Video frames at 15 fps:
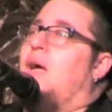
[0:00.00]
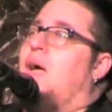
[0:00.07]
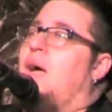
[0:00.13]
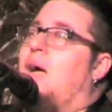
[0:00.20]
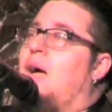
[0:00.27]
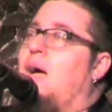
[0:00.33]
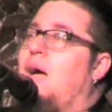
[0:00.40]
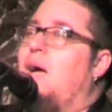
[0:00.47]

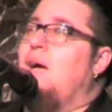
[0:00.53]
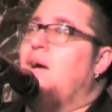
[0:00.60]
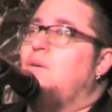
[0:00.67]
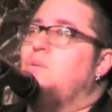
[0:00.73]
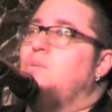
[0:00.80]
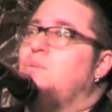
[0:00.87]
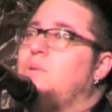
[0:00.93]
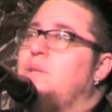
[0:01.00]

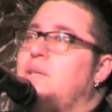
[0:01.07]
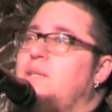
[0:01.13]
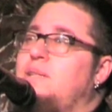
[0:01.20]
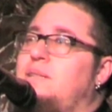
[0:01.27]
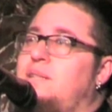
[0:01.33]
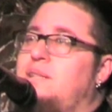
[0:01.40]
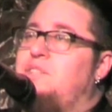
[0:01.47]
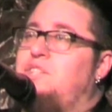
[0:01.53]
how
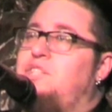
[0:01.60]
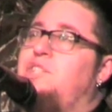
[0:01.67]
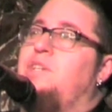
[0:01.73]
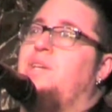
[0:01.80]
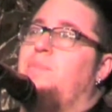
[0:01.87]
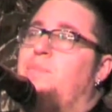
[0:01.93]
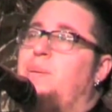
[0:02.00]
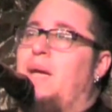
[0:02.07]
did
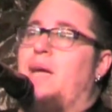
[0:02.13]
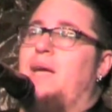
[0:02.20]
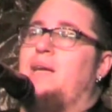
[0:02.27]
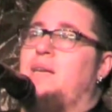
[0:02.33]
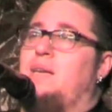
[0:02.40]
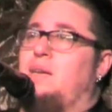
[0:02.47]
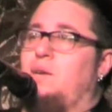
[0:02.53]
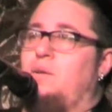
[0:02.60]
she
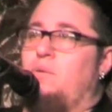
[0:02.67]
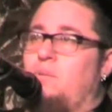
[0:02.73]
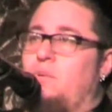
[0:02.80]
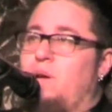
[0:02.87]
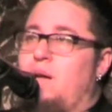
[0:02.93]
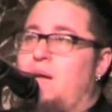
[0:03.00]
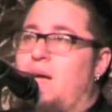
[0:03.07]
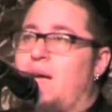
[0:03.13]
peg you
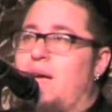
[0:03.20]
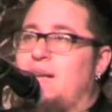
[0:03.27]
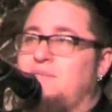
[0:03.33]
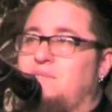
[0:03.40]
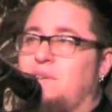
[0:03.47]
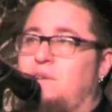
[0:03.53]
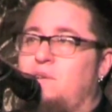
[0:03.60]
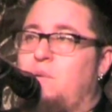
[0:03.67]

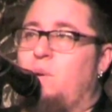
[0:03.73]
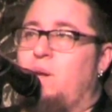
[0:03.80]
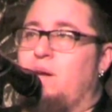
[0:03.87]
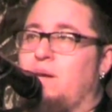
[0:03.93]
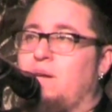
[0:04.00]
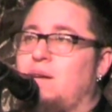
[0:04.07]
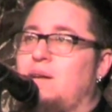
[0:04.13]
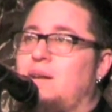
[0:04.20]
as a
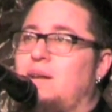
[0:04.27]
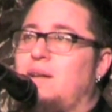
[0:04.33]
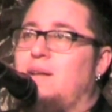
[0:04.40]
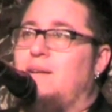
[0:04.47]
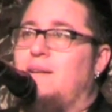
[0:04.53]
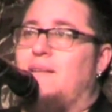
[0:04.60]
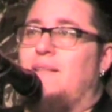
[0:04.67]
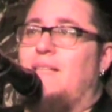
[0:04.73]
queer?
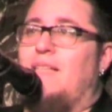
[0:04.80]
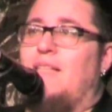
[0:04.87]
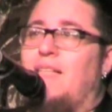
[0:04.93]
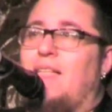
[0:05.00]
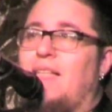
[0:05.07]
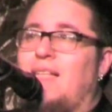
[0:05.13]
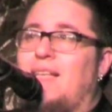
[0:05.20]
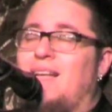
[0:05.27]

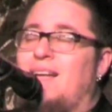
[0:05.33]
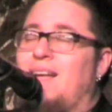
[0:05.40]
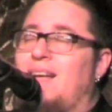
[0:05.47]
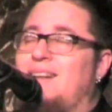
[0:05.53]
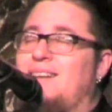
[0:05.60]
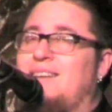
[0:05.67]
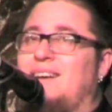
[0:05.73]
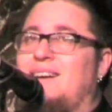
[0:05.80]

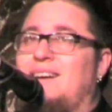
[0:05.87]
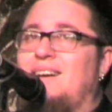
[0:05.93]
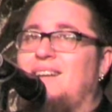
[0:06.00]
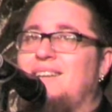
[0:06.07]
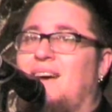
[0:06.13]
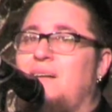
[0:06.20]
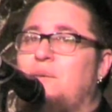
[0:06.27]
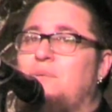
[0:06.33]
And
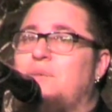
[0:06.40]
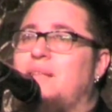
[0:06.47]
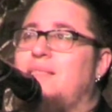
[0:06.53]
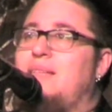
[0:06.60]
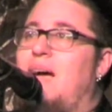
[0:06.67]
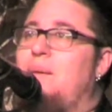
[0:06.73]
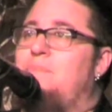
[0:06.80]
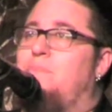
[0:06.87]
not only
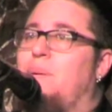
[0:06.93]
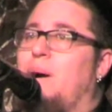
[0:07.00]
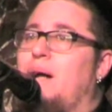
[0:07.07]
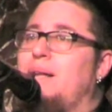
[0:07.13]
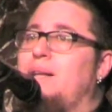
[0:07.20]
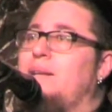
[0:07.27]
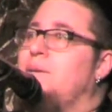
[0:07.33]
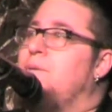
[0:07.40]
that,
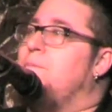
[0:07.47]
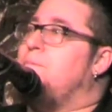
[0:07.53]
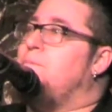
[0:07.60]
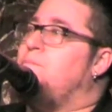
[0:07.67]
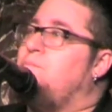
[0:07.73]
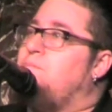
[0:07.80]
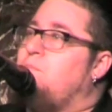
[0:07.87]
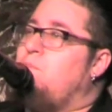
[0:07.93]
but
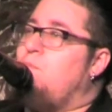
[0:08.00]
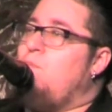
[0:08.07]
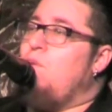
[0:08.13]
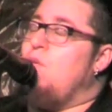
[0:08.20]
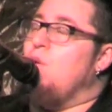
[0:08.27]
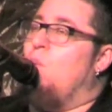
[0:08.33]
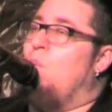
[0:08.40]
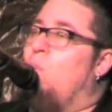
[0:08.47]

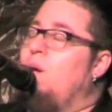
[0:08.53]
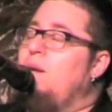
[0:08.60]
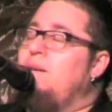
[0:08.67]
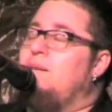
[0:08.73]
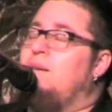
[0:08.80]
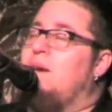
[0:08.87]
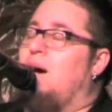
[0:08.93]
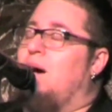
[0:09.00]

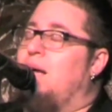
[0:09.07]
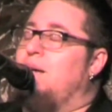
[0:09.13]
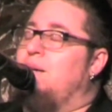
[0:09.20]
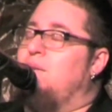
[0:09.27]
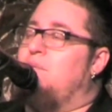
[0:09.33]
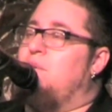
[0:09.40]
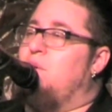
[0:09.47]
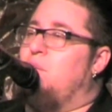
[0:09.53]
what
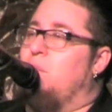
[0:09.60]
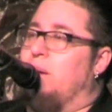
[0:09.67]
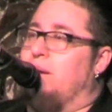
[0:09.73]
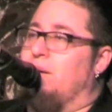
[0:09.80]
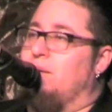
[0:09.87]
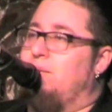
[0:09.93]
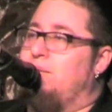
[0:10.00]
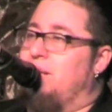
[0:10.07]
kind of a
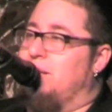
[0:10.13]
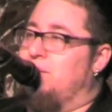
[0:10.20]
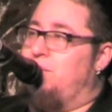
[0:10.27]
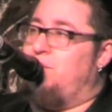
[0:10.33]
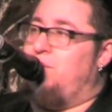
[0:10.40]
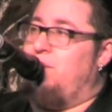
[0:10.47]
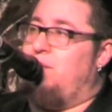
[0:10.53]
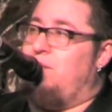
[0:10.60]
queer did
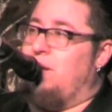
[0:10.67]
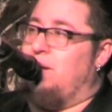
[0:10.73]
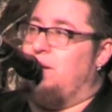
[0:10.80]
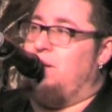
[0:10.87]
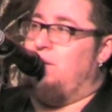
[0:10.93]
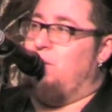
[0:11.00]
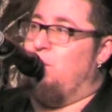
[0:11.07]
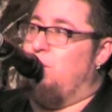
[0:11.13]
she
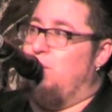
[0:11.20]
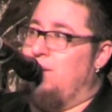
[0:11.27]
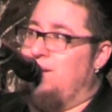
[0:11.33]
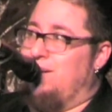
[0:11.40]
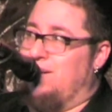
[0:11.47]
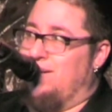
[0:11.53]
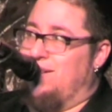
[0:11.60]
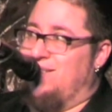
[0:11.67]
think you
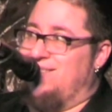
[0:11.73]
were?